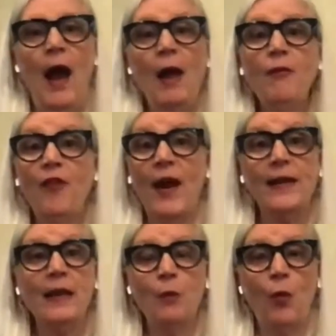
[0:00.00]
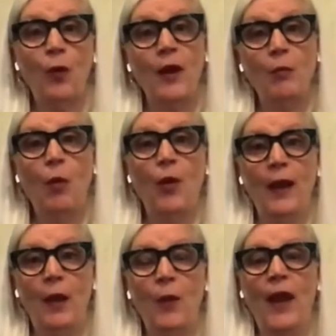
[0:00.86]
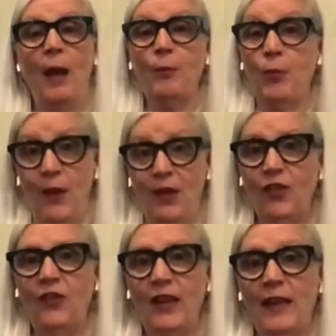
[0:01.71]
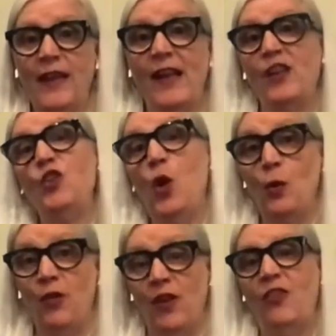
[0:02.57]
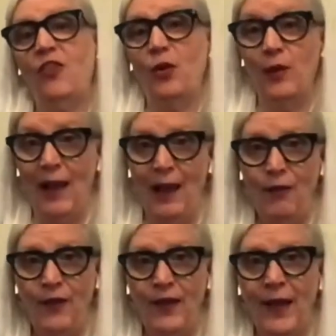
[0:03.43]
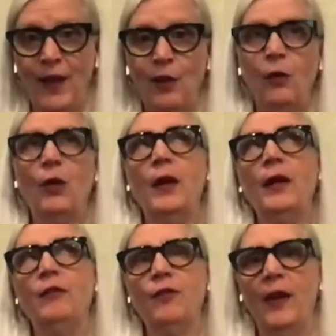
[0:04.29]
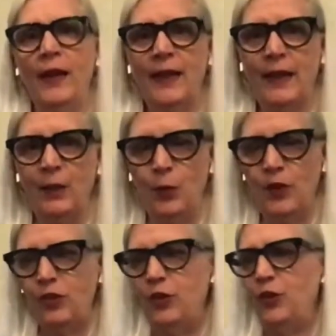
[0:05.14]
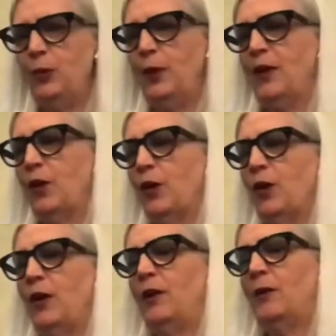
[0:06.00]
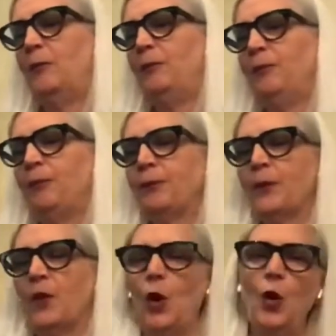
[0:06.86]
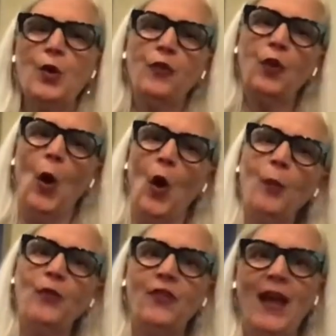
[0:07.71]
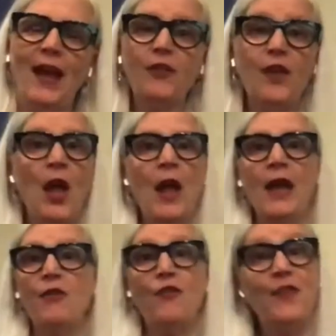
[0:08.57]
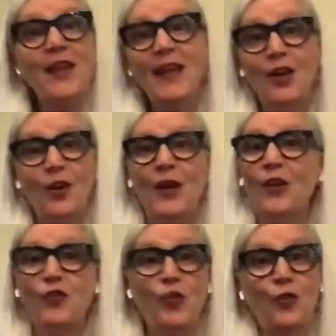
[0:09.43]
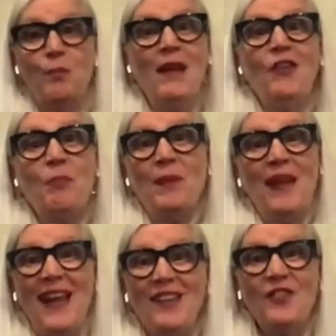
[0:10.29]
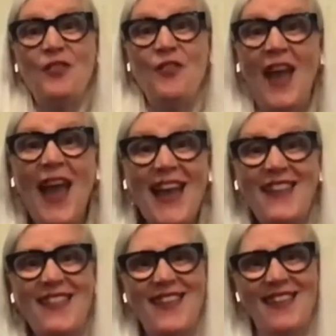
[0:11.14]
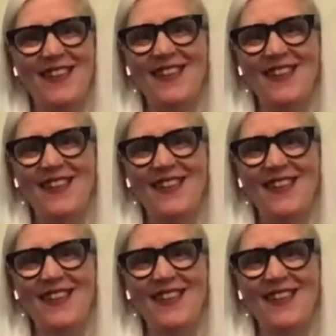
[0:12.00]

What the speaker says: I'm finding more and more that when I'm present in it and I notice, I start laughing. I go, "Hey, Frankie, what you doing, girl?" Ernest Holmes says, fear is just misplaced faith.